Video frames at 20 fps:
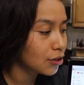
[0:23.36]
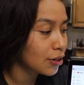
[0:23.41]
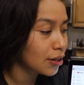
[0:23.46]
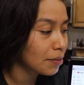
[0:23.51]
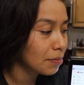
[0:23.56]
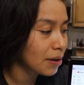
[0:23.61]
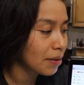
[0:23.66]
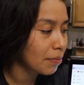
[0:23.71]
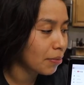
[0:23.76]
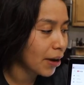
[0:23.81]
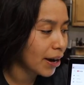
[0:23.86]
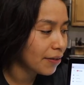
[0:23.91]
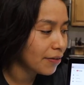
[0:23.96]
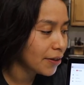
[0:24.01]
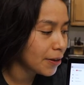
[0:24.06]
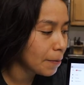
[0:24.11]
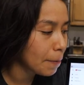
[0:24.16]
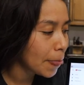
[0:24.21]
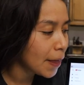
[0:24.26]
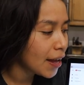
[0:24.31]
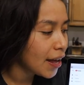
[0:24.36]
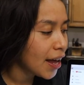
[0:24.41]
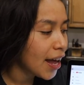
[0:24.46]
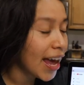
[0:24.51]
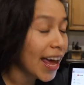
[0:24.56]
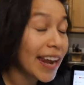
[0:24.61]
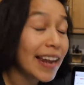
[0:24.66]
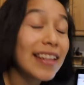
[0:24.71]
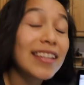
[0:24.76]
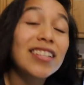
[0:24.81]
they're gonna be in private.
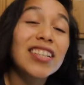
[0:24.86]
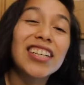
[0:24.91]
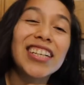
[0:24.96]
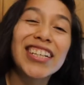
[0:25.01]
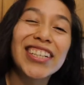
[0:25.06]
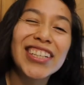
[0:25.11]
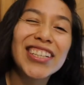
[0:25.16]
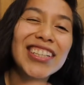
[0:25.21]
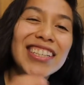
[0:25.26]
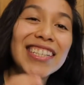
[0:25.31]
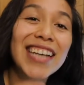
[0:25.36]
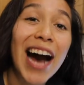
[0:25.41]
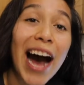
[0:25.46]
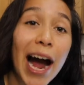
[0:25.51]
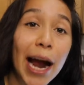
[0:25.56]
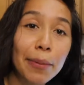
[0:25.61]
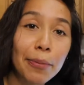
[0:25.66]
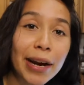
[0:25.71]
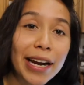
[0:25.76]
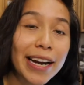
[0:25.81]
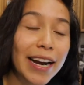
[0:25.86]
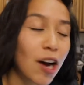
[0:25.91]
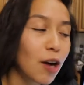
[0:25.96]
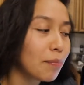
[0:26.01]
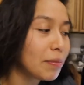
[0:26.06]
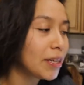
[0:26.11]
And it's a good time right now